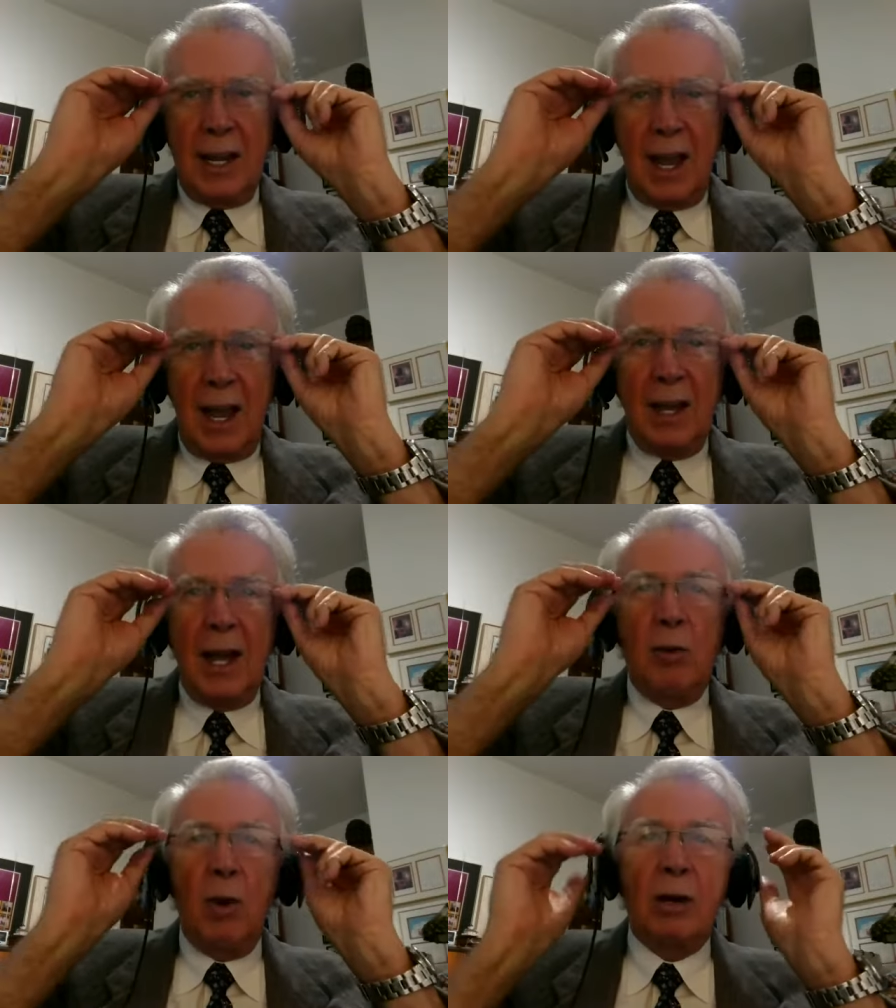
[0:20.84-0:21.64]
and
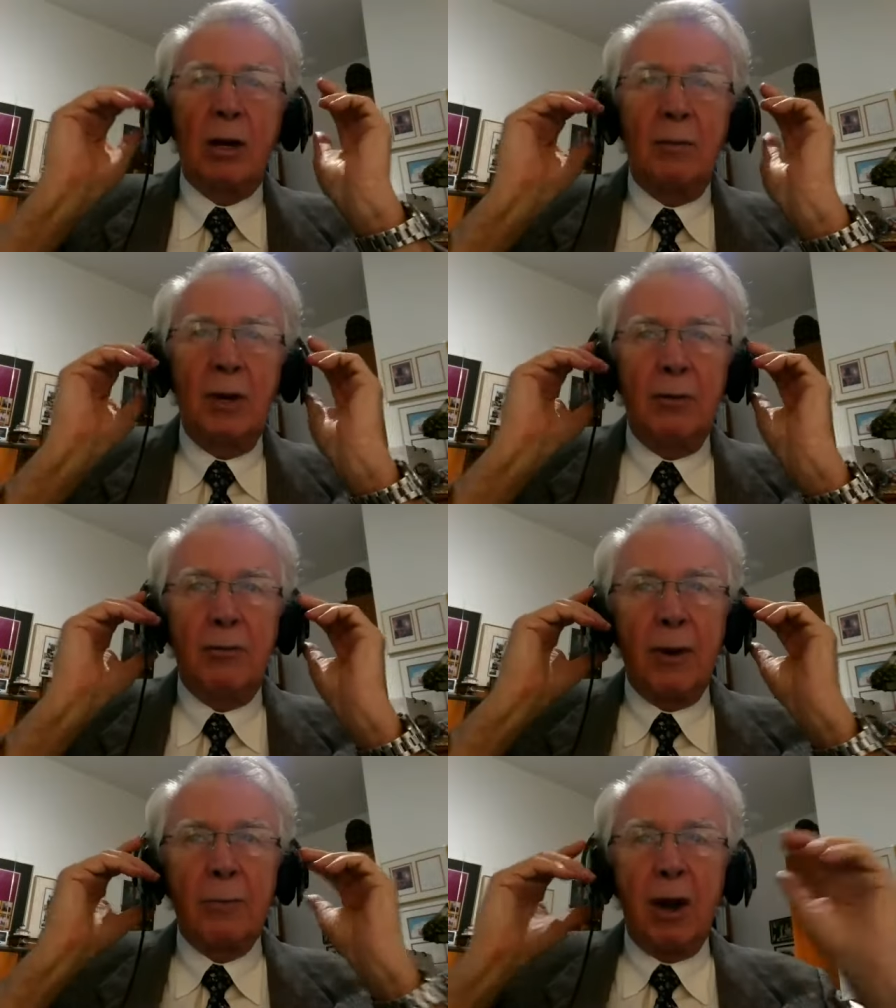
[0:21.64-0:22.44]
I welcome you
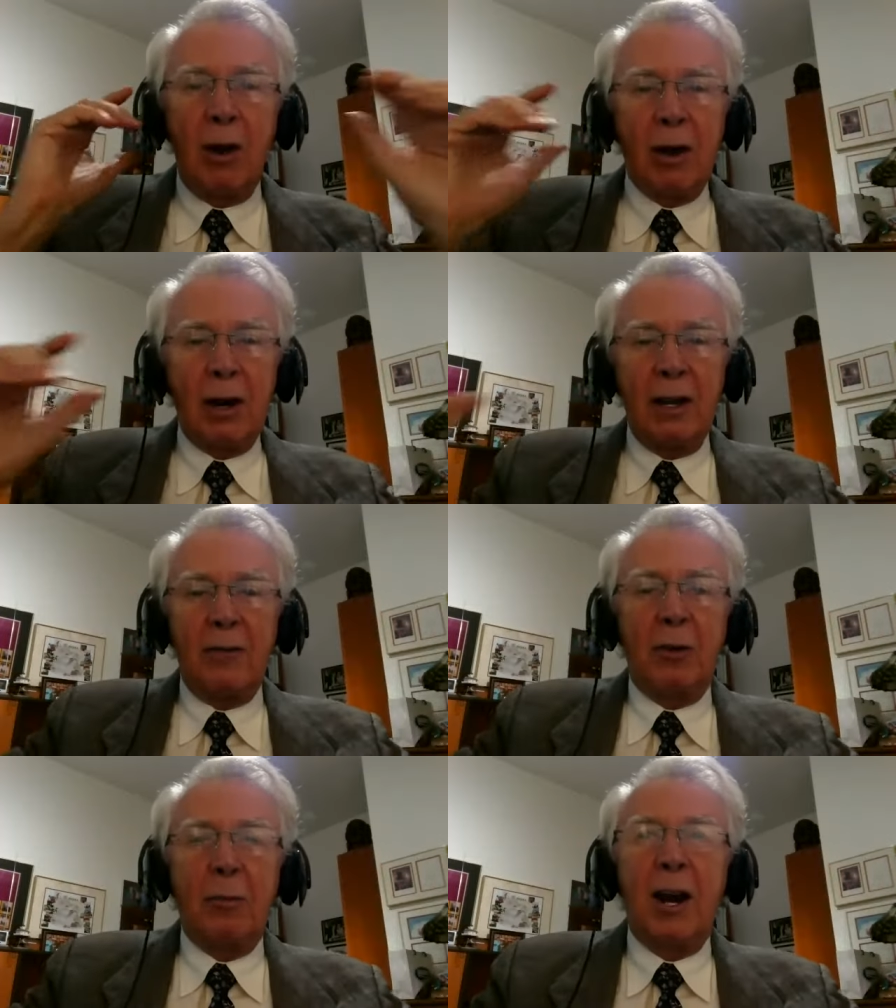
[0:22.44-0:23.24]
from the heartland
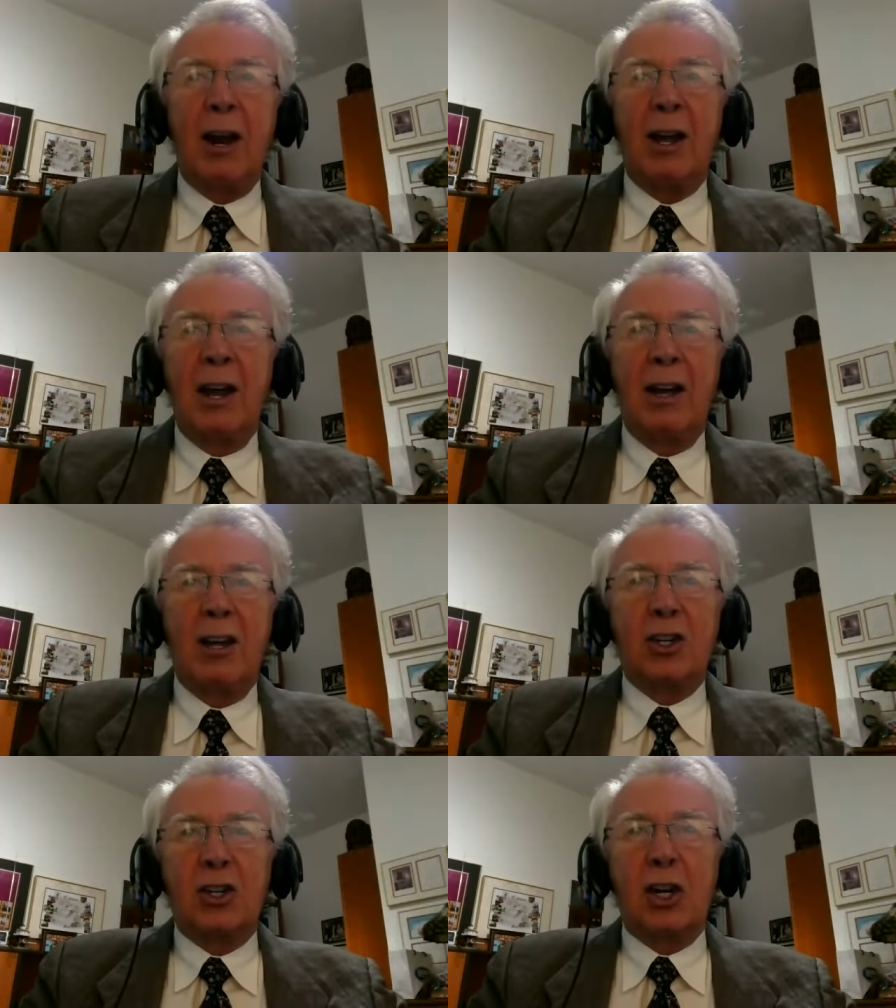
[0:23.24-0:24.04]
of America,
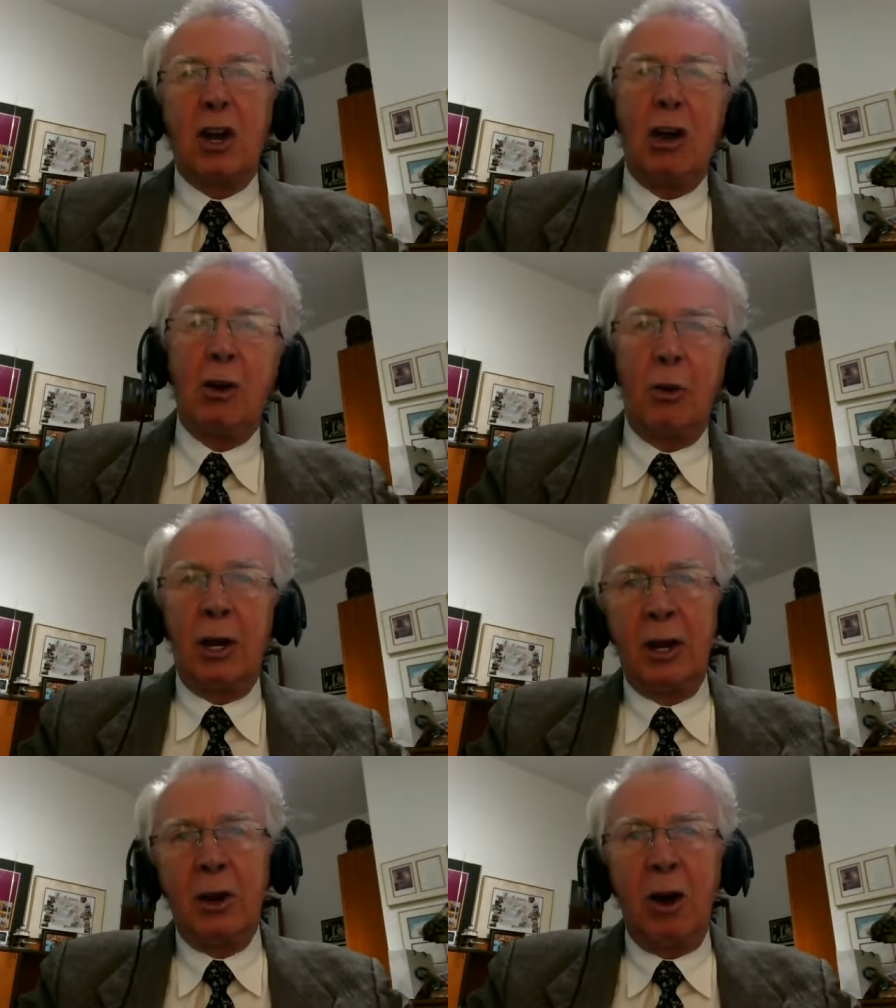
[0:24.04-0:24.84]
Chicago,
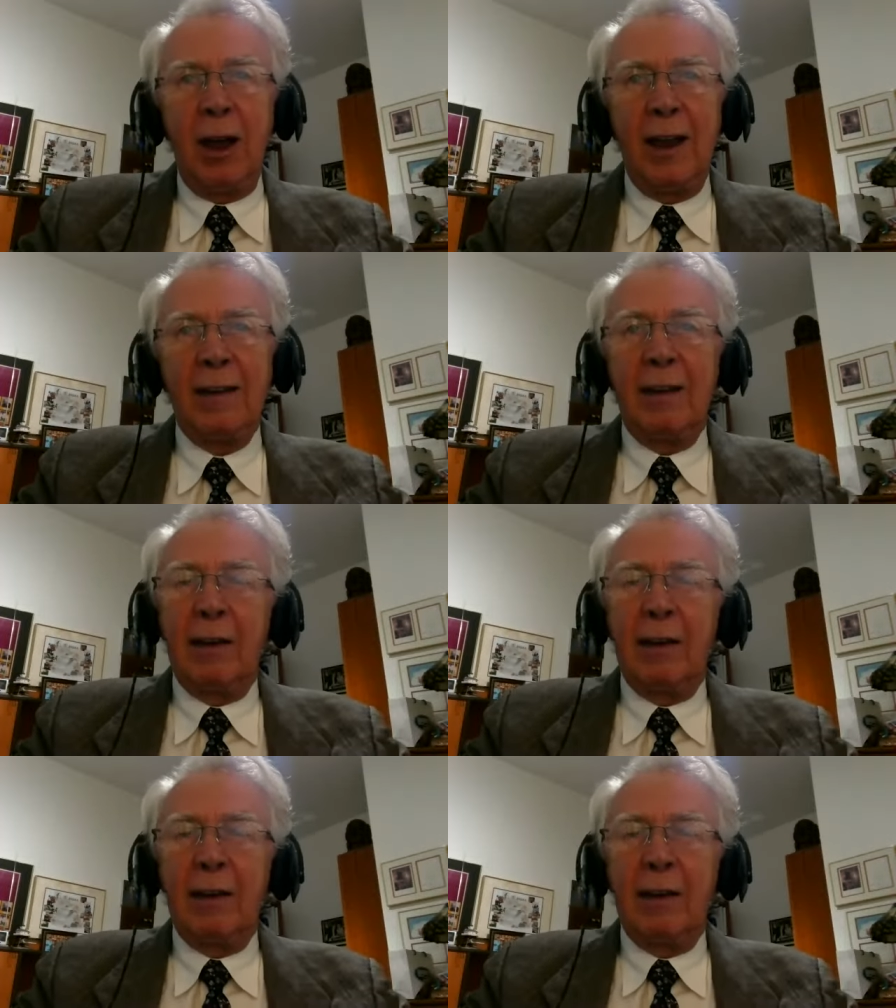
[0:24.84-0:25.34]
Illinois,